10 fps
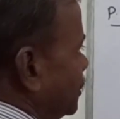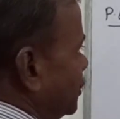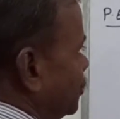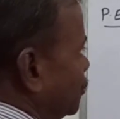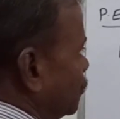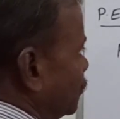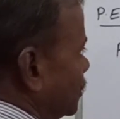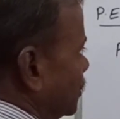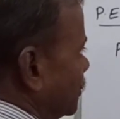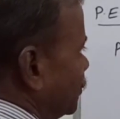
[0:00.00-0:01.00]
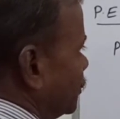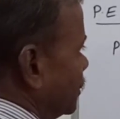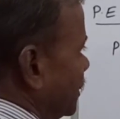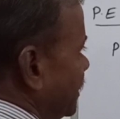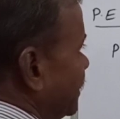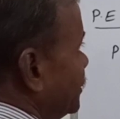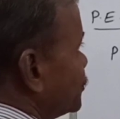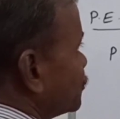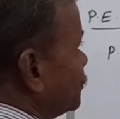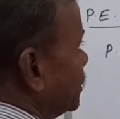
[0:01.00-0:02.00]
into 1 upon n
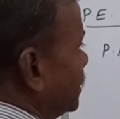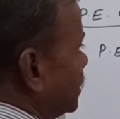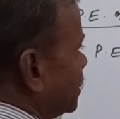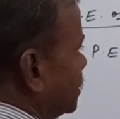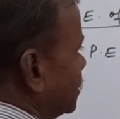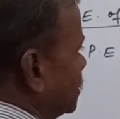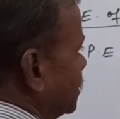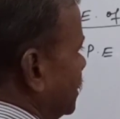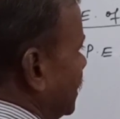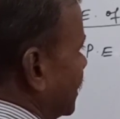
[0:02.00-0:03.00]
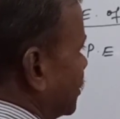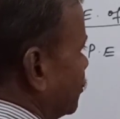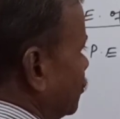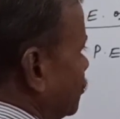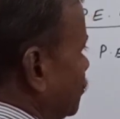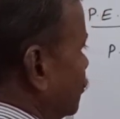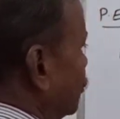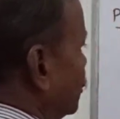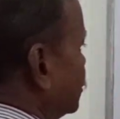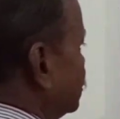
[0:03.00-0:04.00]
square electron
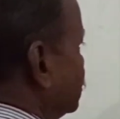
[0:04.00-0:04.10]
volt.